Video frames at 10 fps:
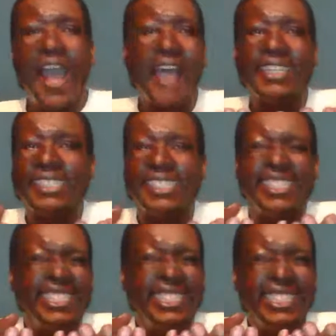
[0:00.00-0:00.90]
and its
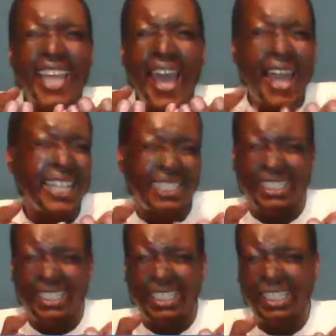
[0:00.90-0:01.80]

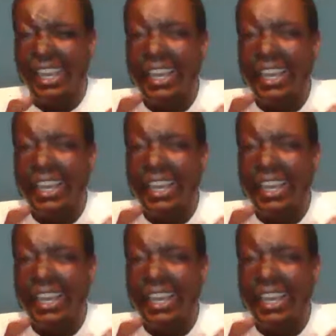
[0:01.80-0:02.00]
nasty,